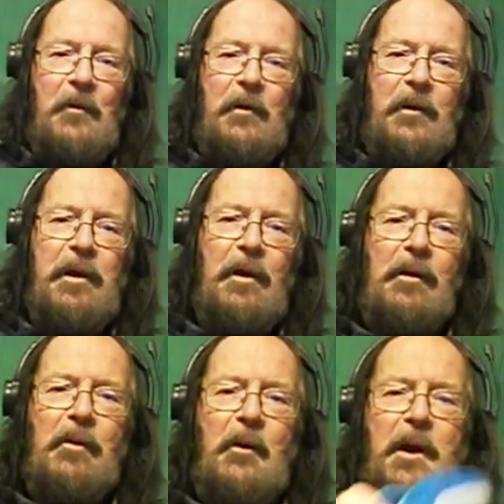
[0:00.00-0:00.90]
the
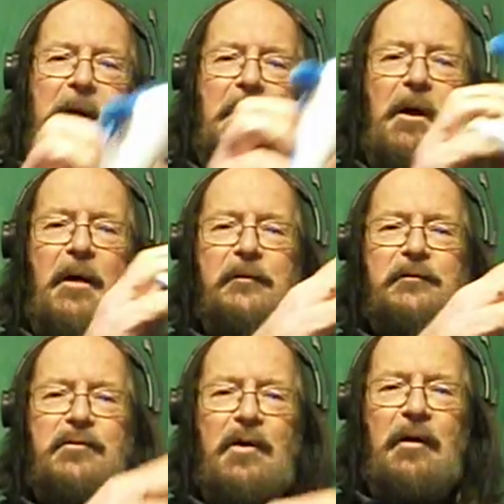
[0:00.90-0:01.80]
killer whale,
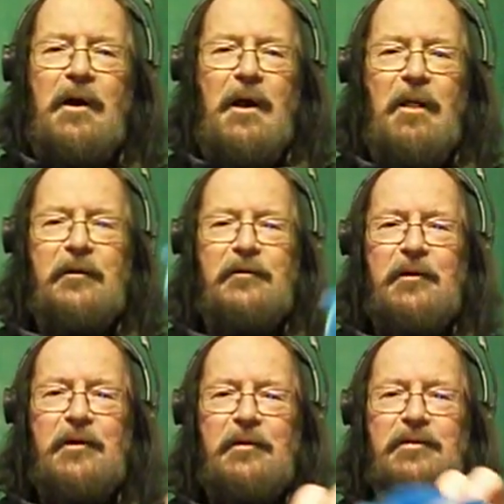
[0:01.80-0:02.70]
as Jerry Holly
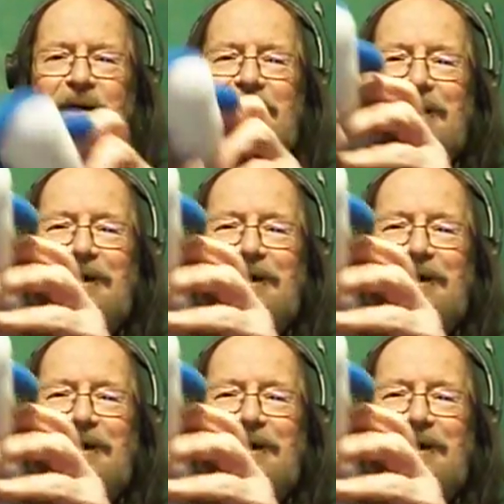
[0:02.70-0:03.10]
says.